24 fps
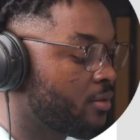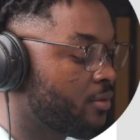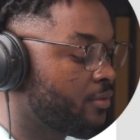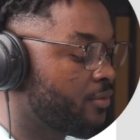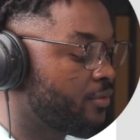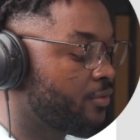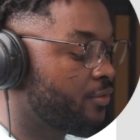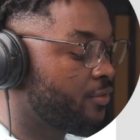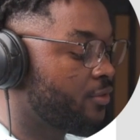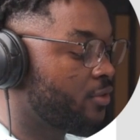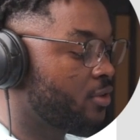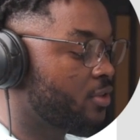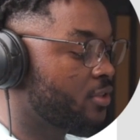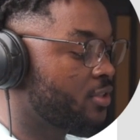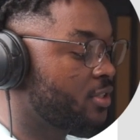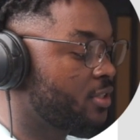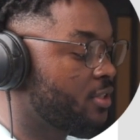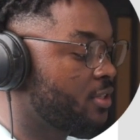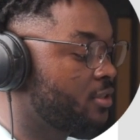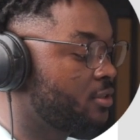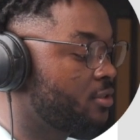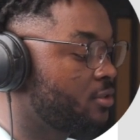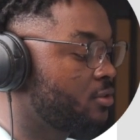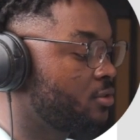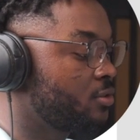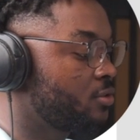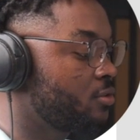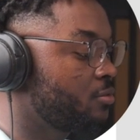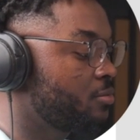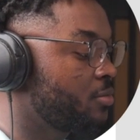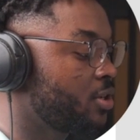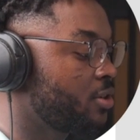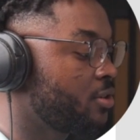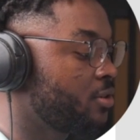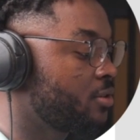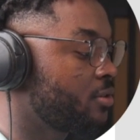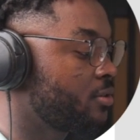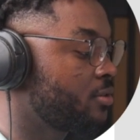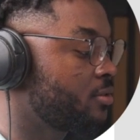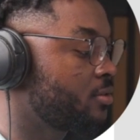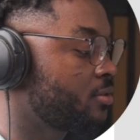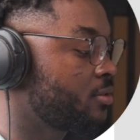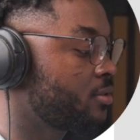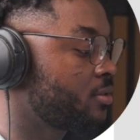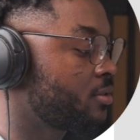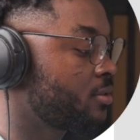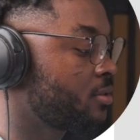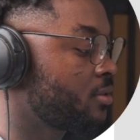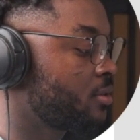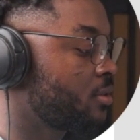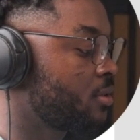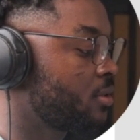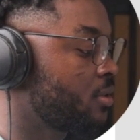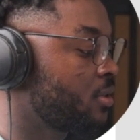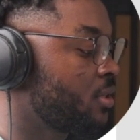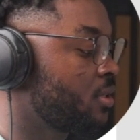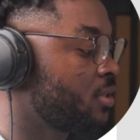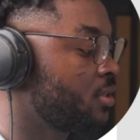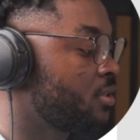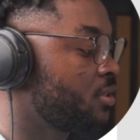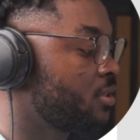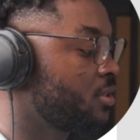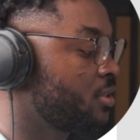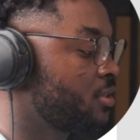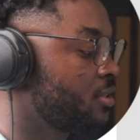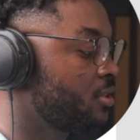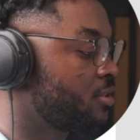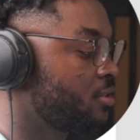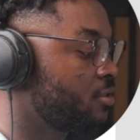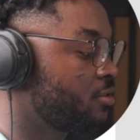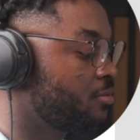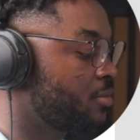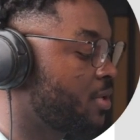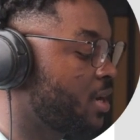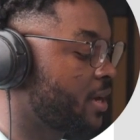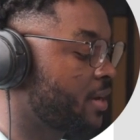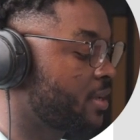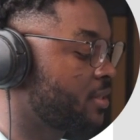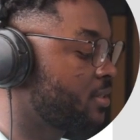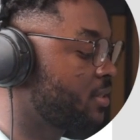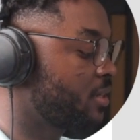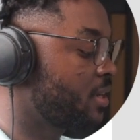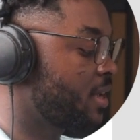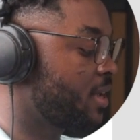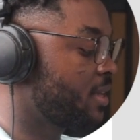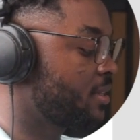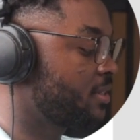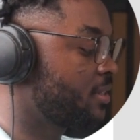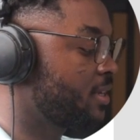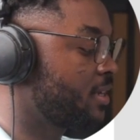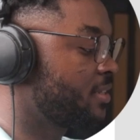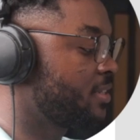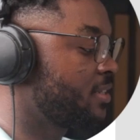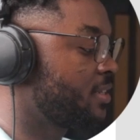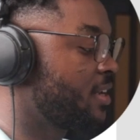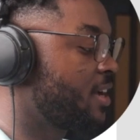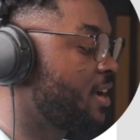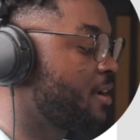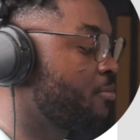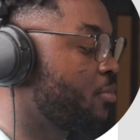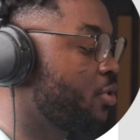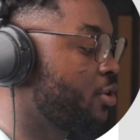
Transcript: 42 modules digital marketing has 99